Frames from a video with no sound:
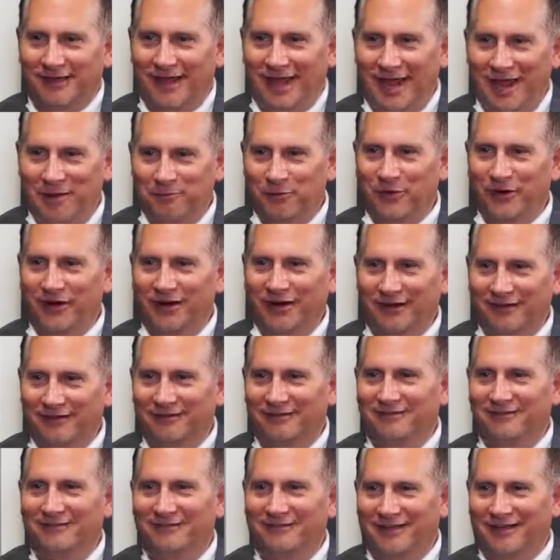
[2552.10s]

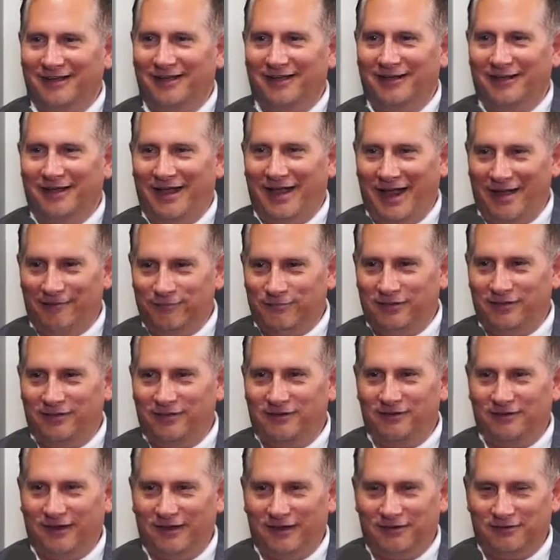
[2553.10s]
hammering
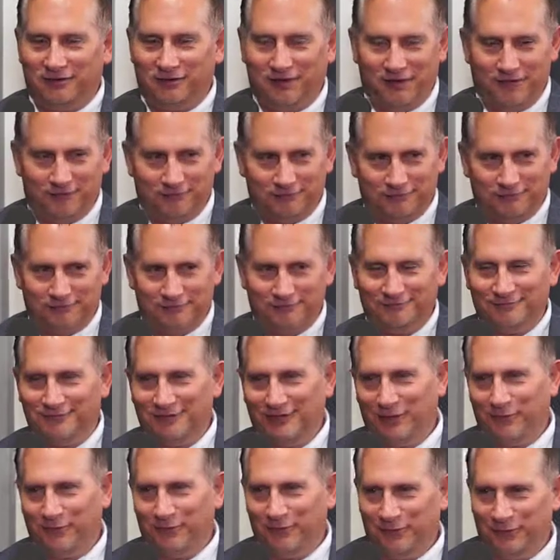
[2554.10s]
after they're like, no,
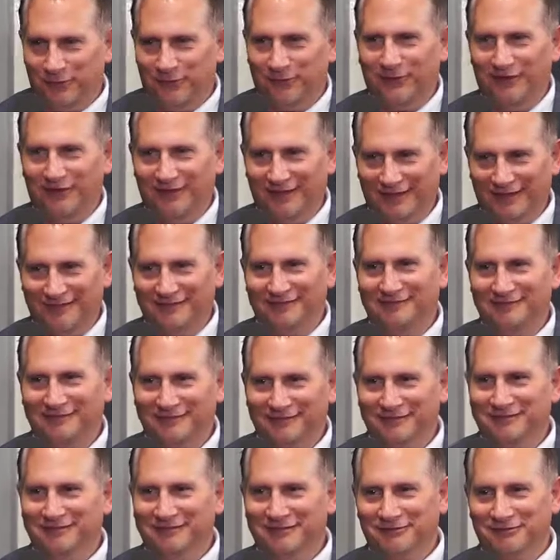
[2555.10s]
you know, we really
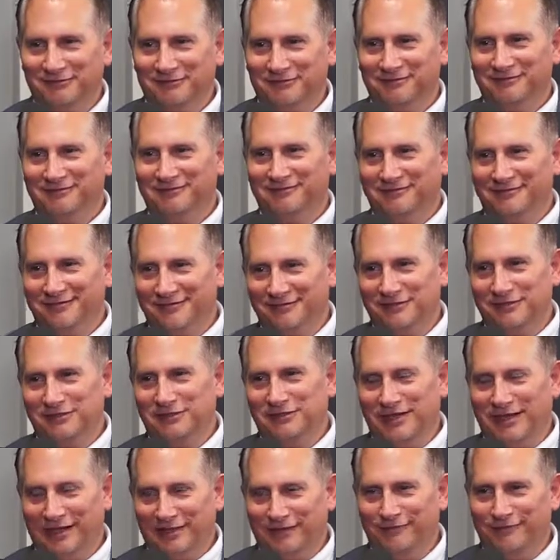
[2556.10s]
Yeah.
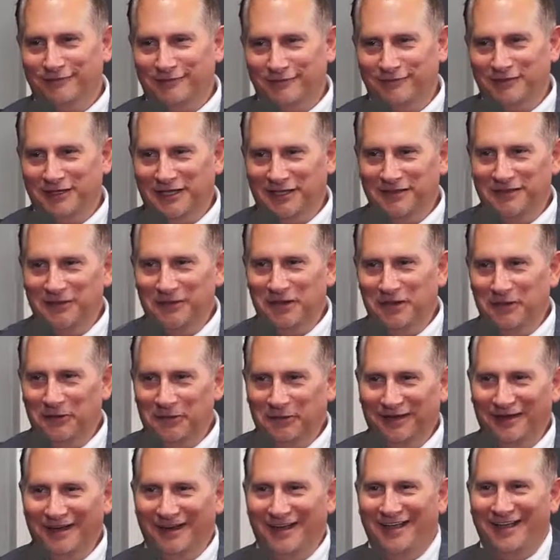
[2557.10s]
This is like the 50th no.
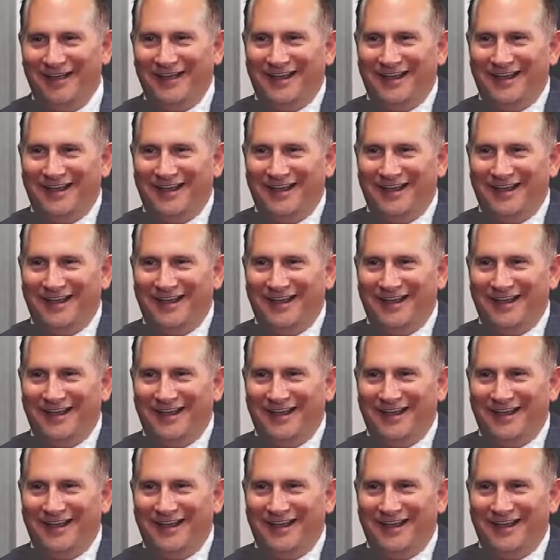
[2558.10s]
And that's, you